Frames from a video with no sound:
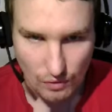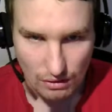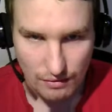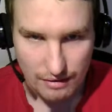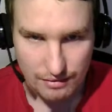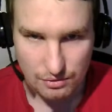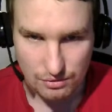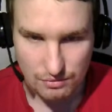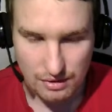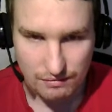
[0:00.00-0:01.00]
we have a
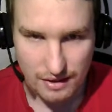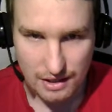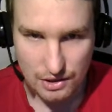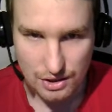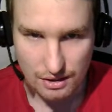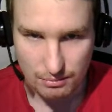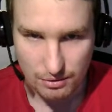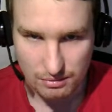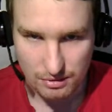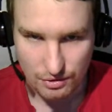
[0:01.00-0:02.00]
toString function and a
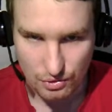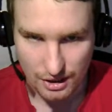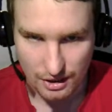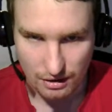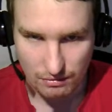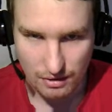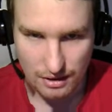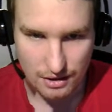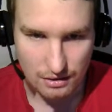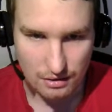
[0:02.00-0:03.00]
possibility to check
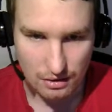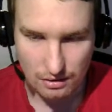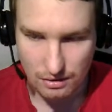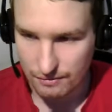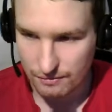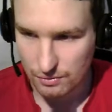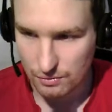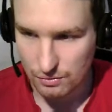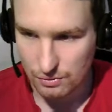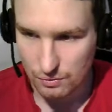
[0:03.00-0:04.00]
if
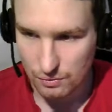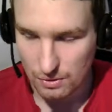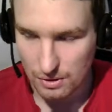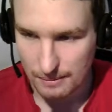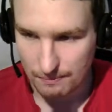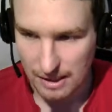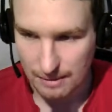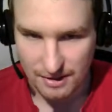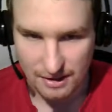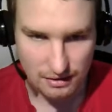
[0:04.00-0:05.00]
two
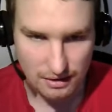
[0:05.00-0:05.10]
time texts are